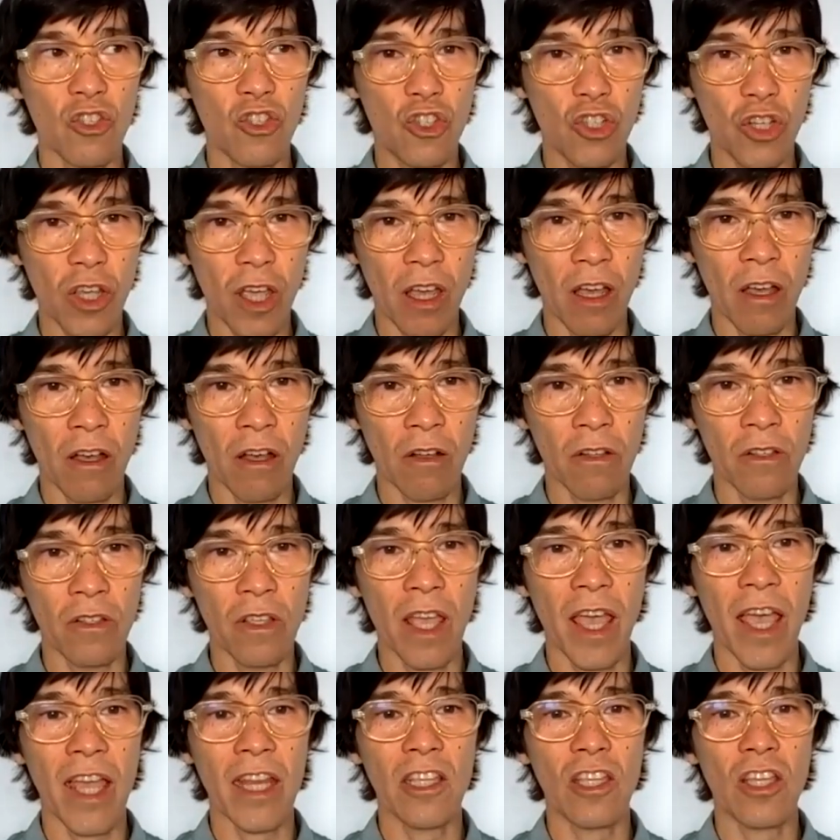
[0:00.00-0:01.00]

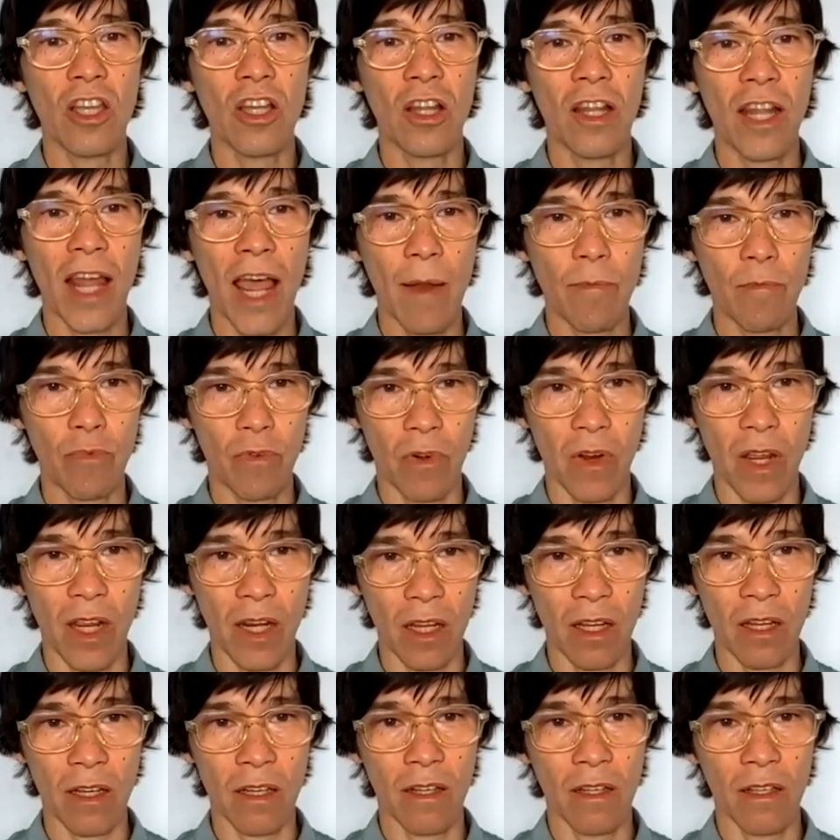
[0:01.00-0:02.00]
gelled and
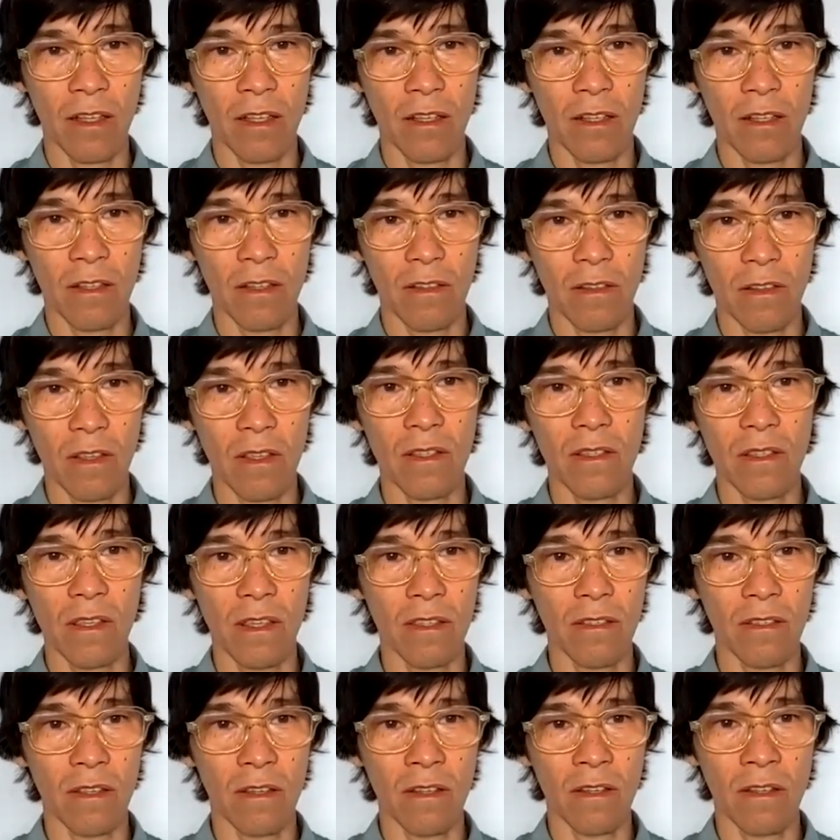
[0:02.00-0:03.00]
collaborated this
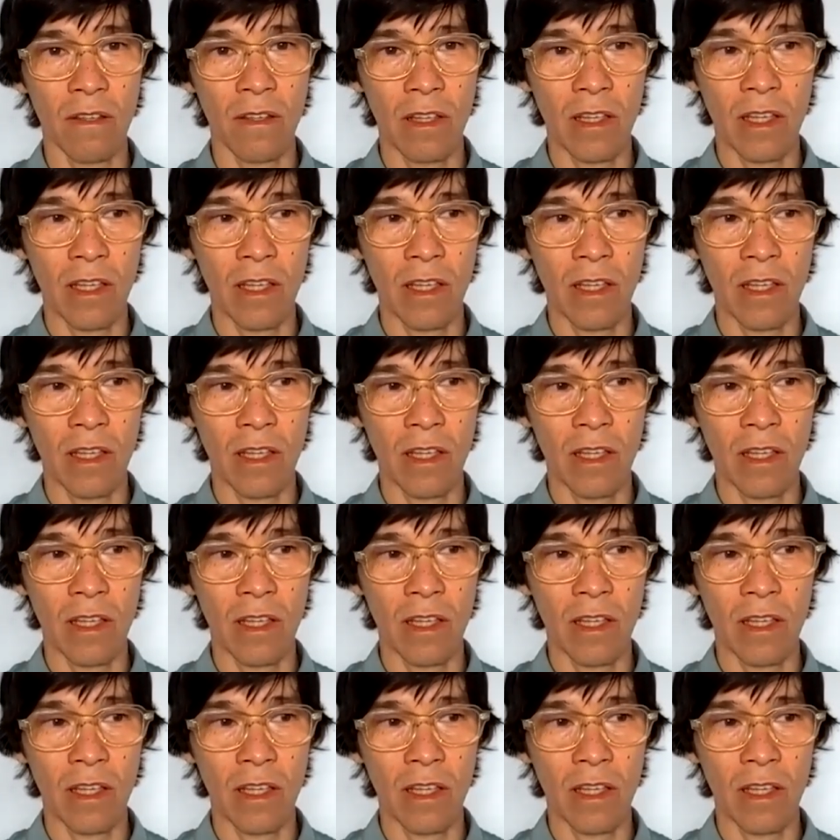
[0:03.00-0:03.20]
season.